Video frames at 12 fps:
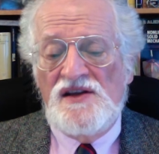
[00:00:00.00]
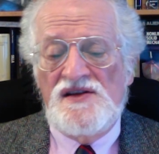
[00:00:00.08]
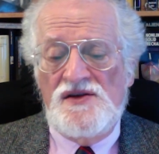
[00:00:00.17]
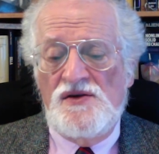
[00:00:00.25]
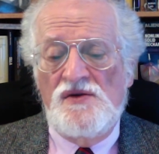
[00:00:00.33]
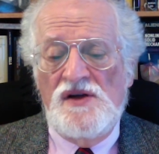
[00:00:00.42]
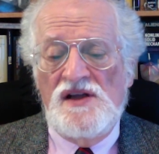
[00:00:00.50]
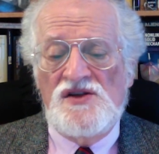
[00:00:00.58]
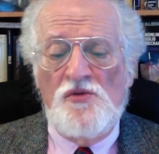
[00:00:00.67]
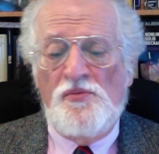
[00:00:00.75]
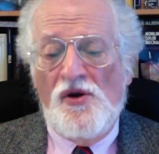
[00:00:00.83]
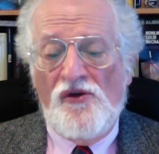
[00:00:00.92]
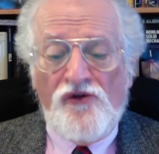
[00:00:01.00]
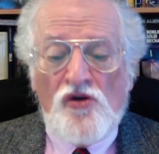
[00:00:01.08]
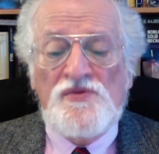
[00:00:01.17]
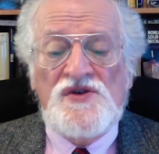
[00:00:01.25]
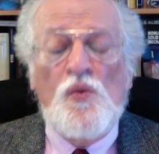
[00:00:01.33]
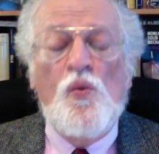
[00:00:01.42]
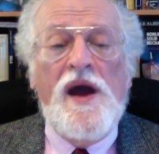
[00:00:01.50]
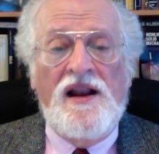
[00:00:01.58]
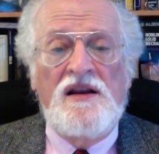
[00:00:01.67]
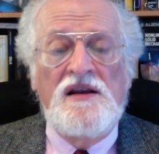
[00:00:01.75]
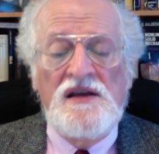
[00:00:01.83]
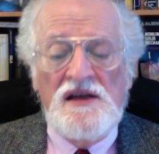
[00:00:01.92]
student who performs
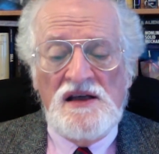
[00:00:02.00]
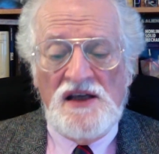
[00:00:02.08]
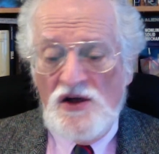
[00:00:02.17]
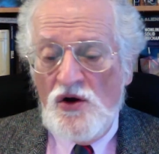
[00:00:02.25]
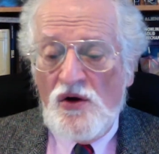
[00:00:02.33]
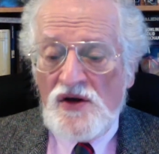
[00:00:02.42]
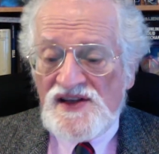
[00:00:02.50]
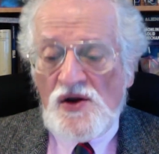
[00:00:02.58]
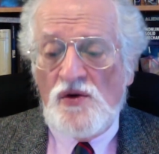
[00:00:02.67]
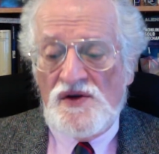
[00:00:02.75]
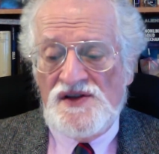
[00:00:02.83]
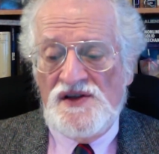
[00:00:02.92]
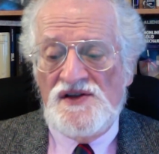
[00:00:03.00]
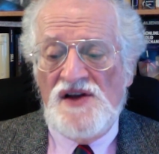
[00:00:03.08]
well in all his courses,